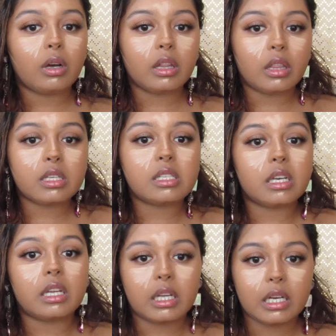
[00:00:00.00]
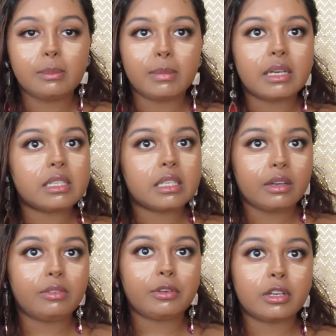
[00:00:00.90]
this really makes a
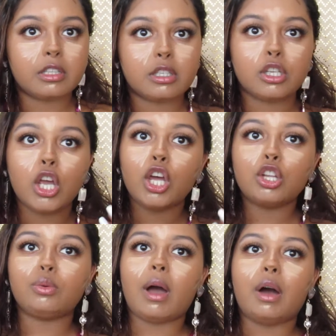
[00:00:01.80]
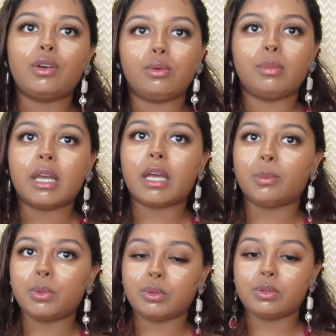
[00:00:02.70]
difference to how your
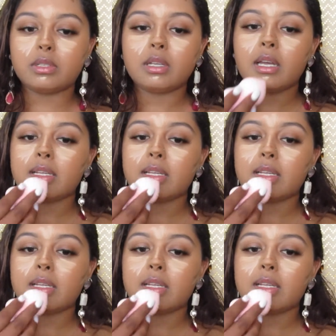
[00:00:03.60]
makeup looks.